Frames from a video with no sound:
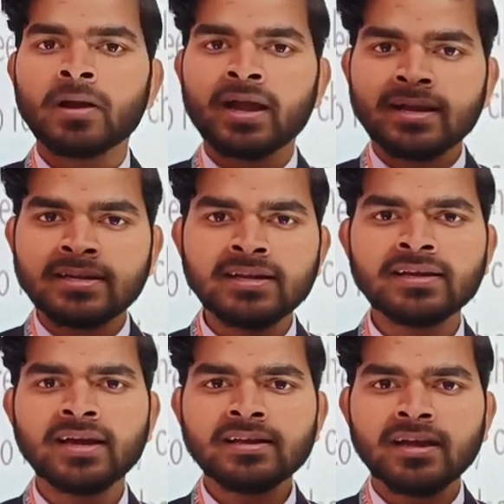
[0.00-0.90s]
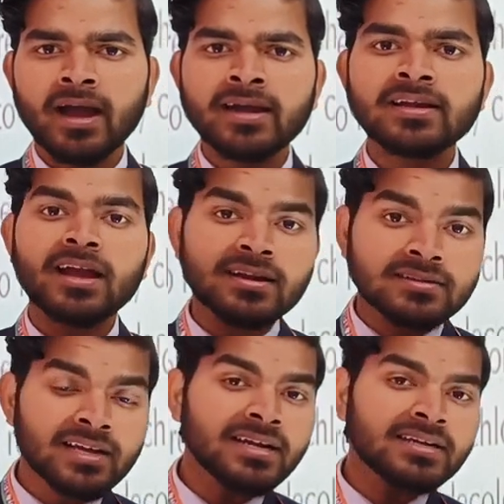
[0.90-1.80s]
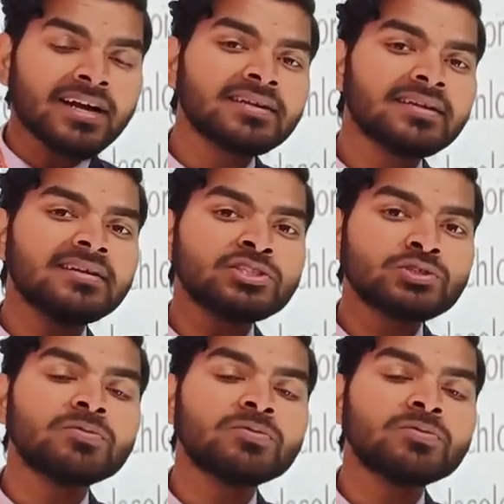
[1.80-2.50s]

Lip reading: container, and that container